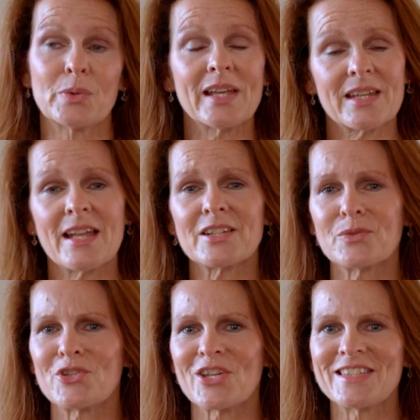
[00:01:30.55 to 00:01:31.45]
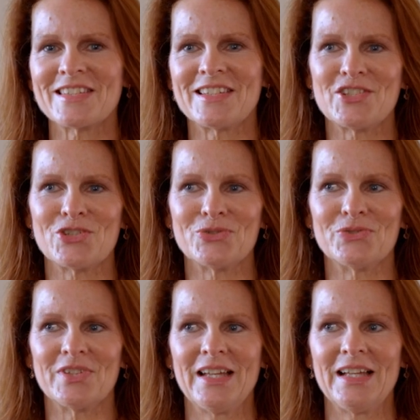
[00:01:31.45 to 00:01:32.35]
when I connected with Jason in
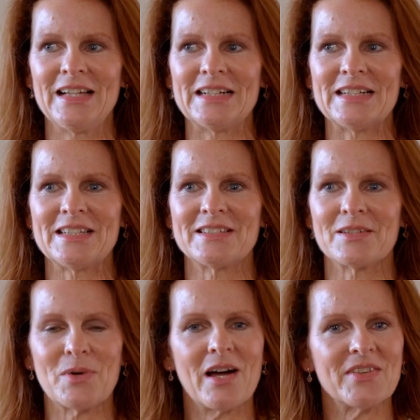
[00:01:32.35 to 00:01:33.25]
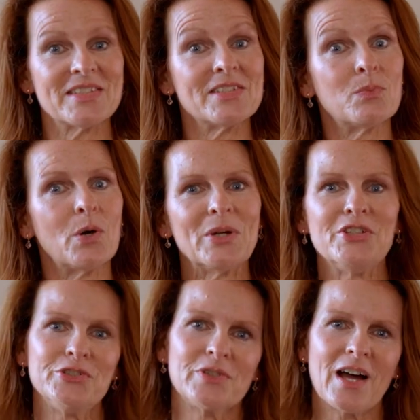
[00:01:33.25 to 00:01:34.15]
June, he said, wow, this is what
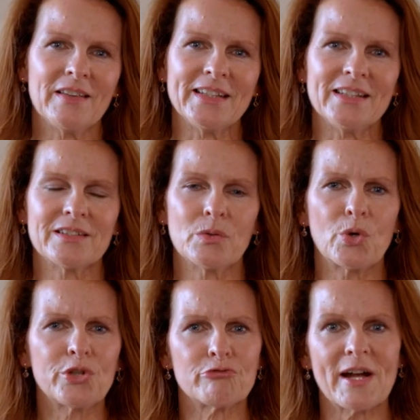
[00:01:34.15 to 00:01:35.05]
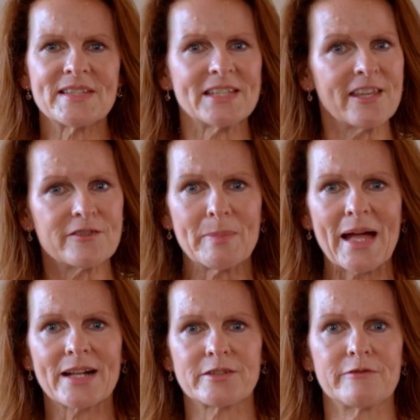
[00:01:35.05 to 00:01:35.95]
we do, Colleen. Warrior Rising gives
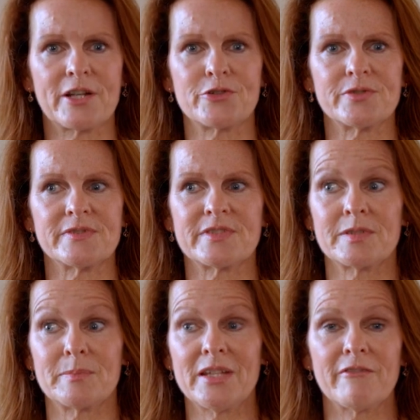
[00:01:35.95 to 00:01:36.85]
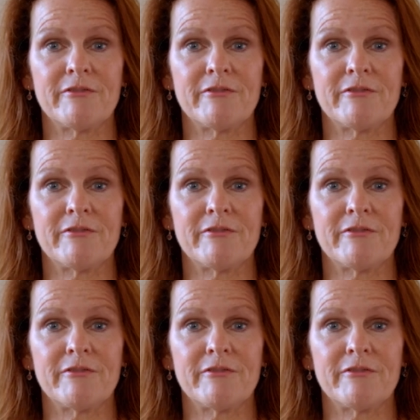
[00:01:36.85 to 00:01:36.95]
back to veterans to be a